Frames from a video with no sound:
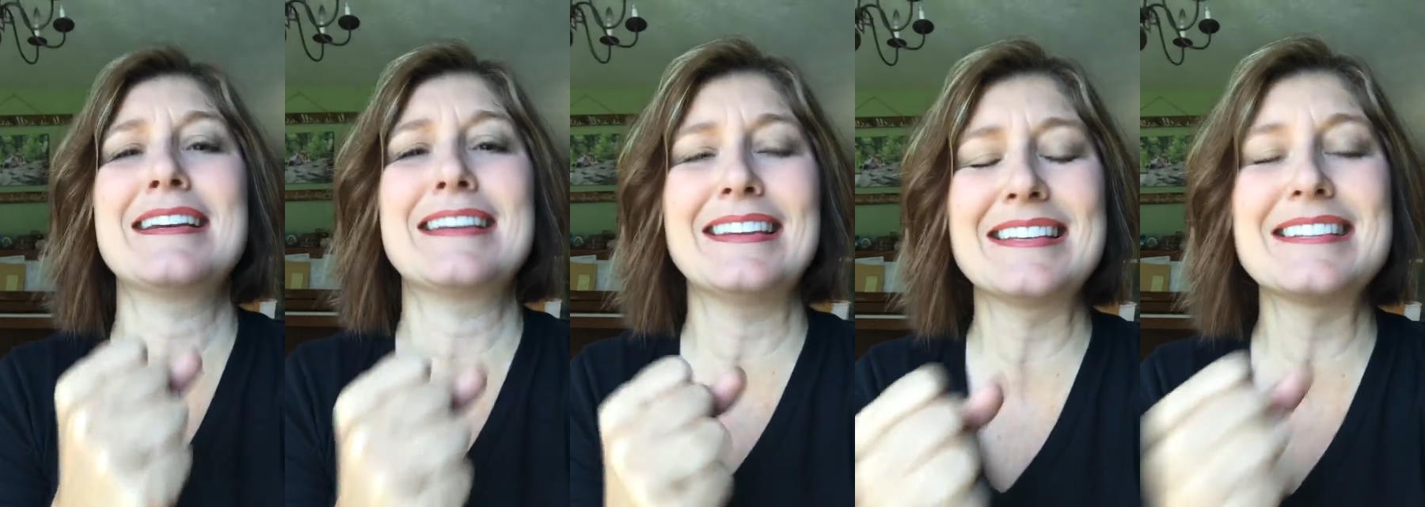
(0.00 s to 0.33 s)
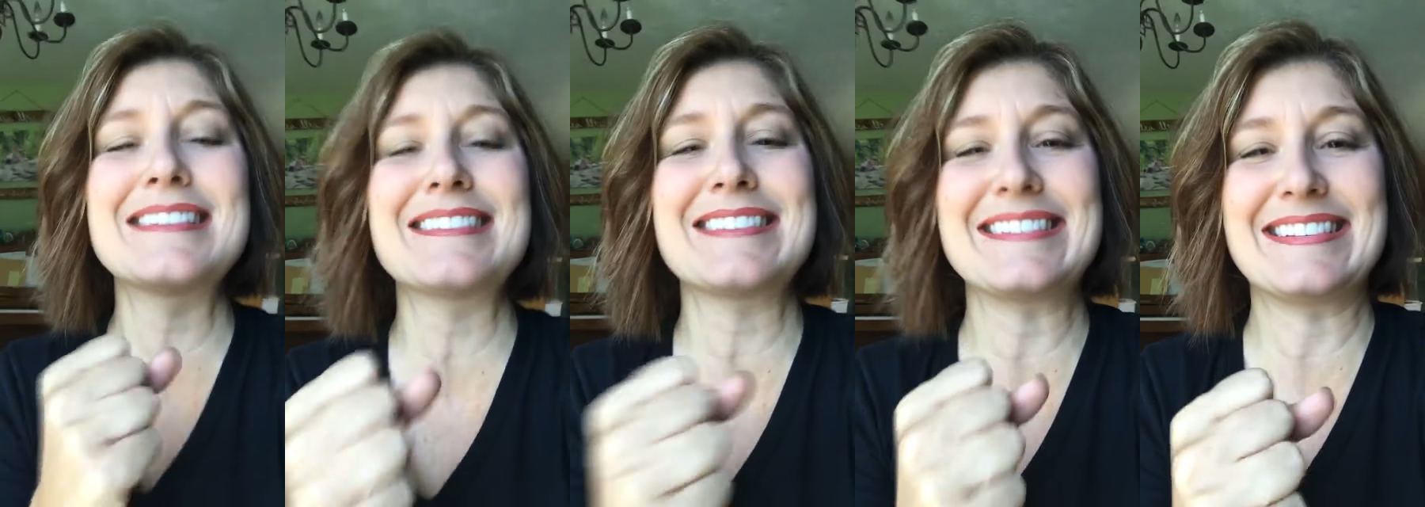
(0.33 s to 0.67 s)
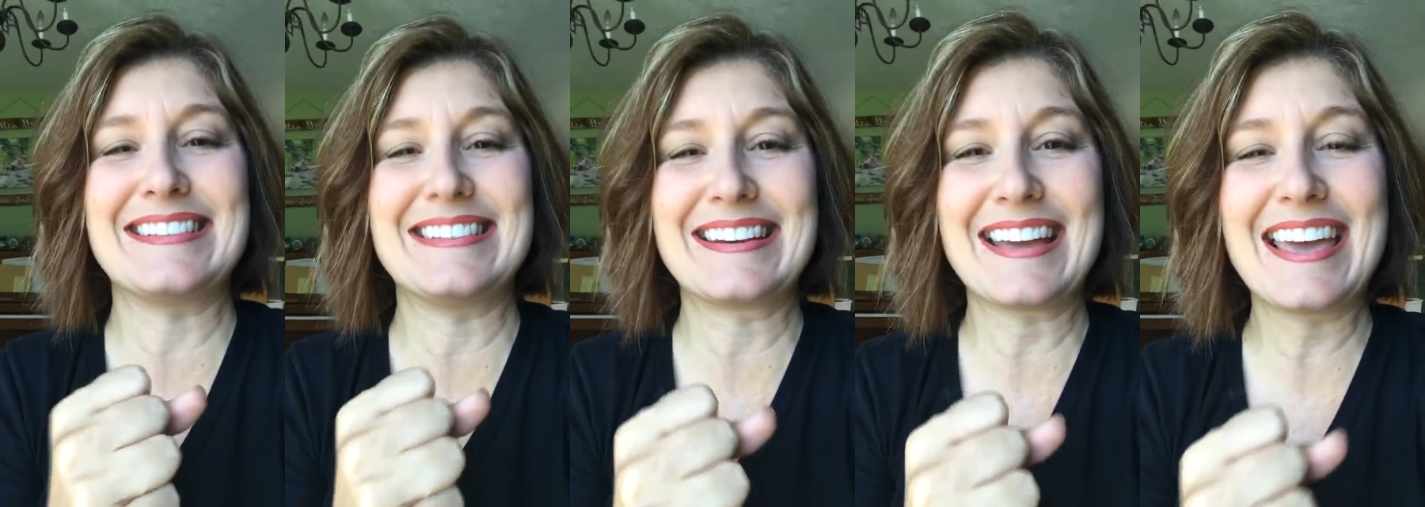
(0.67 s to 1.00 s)

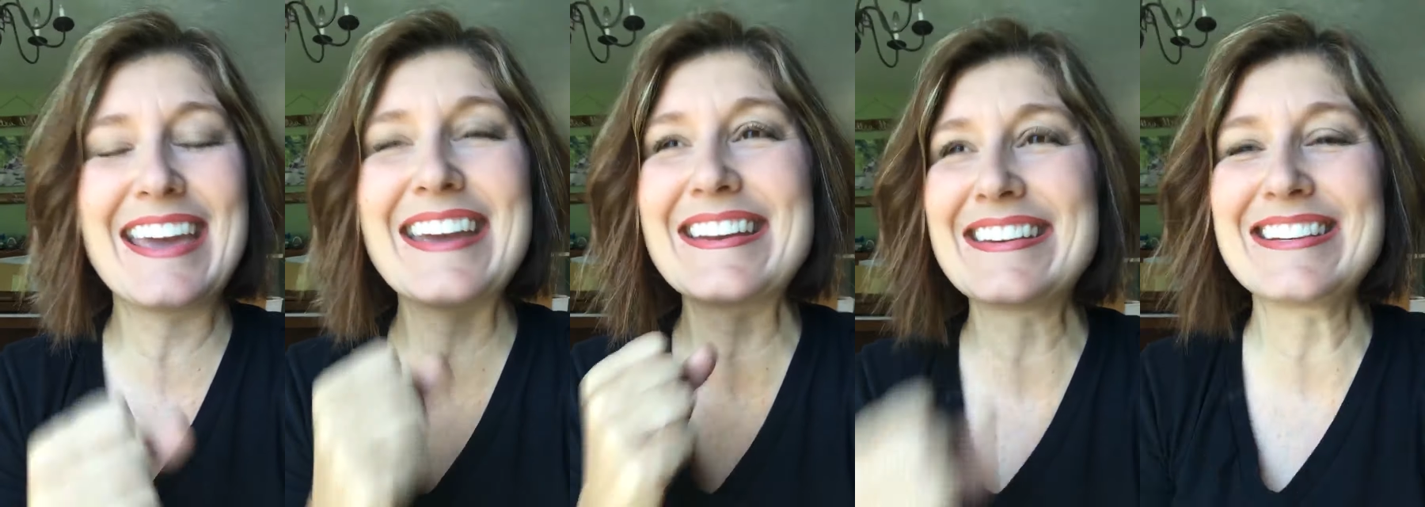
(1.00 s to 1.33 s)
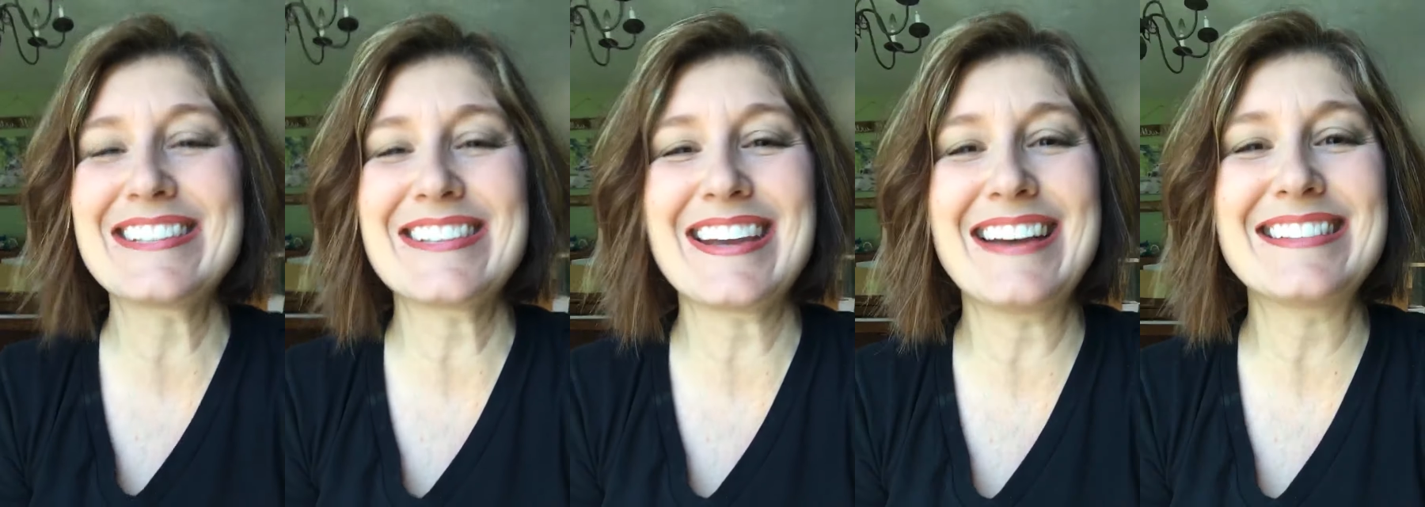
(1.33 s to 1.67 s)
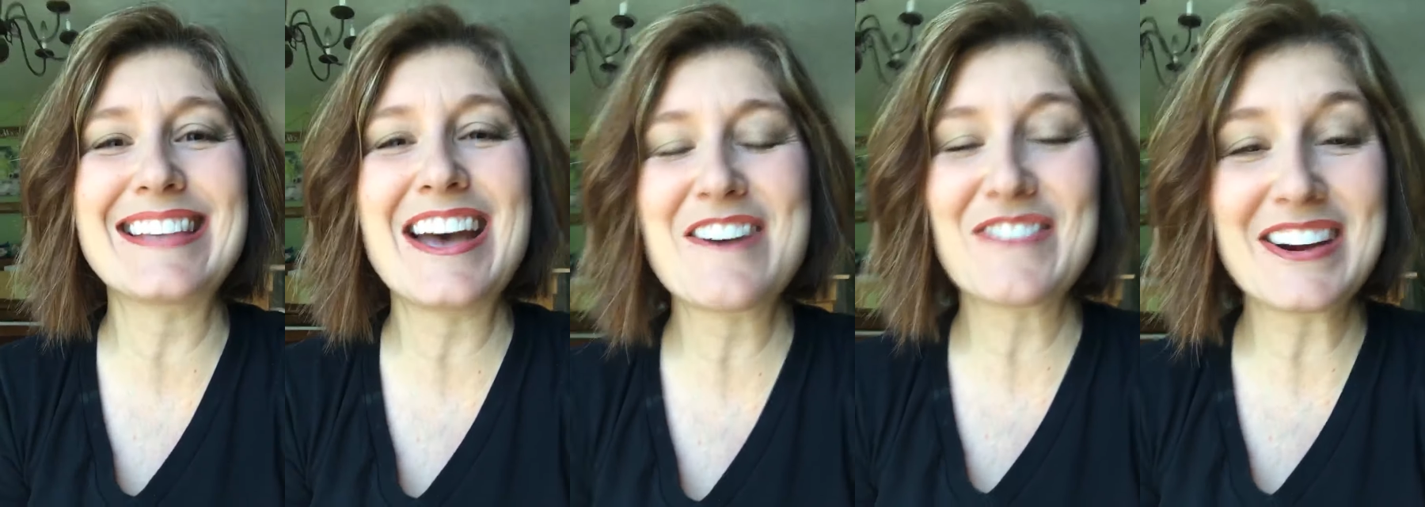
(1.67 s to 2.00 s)
Listen, He initiates
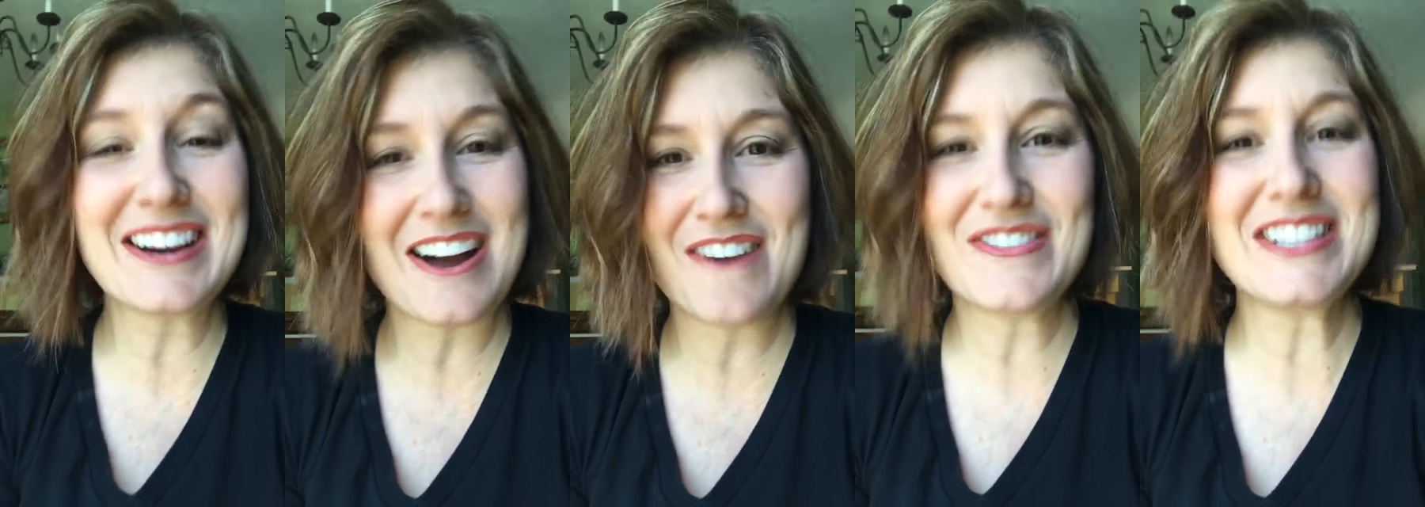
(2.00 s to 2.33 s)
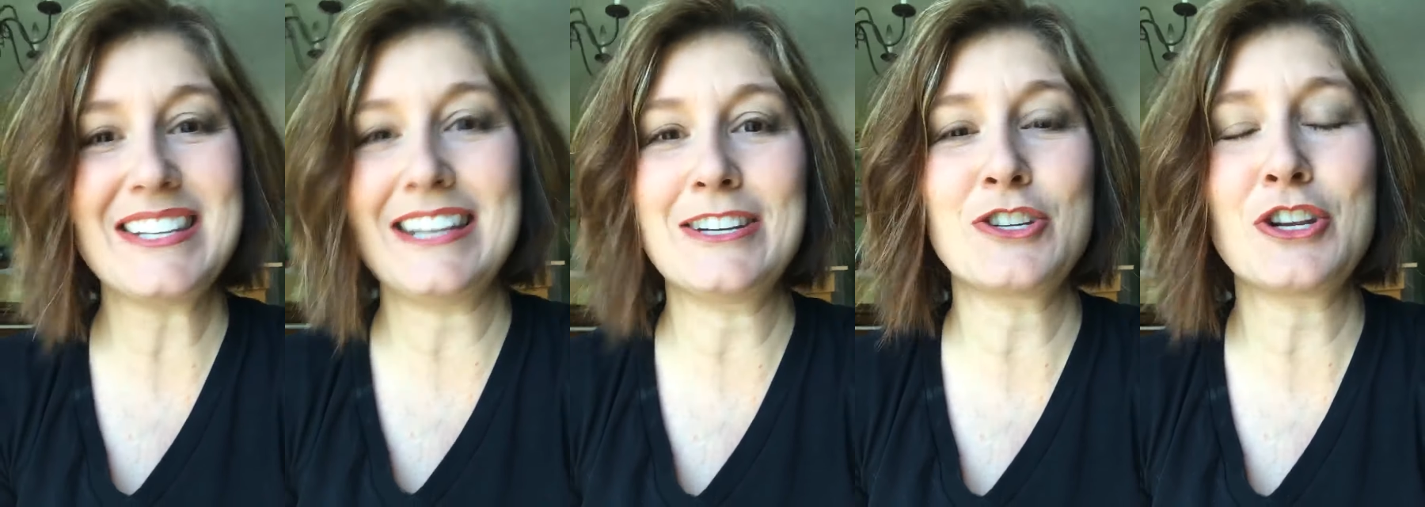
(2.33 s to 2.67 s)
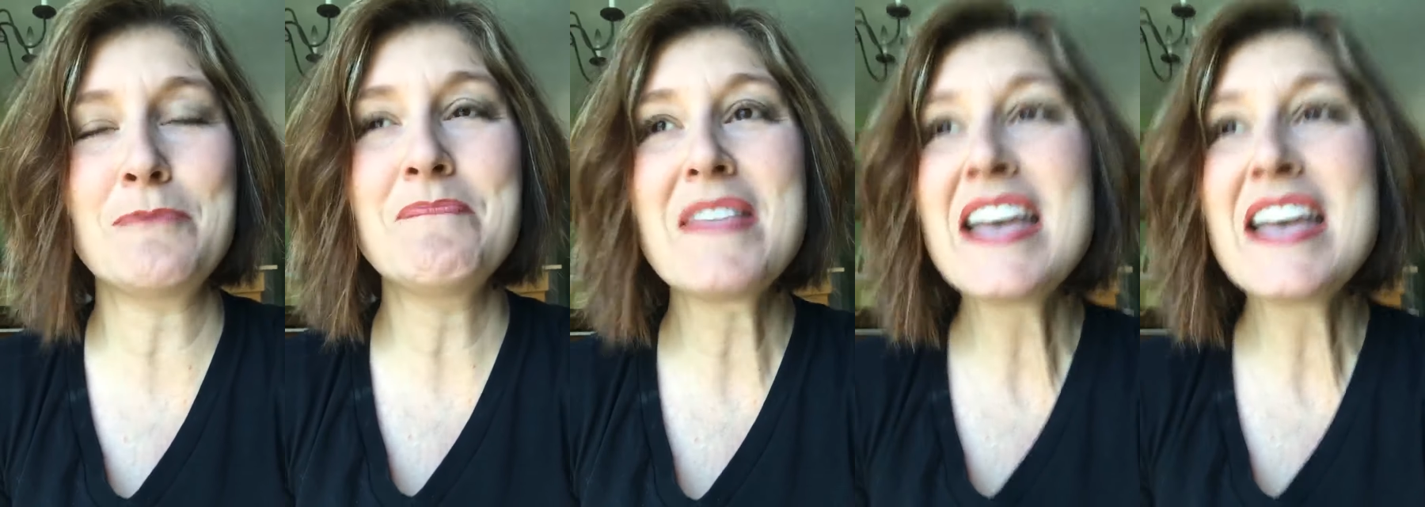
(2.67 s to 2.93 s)
every conversation.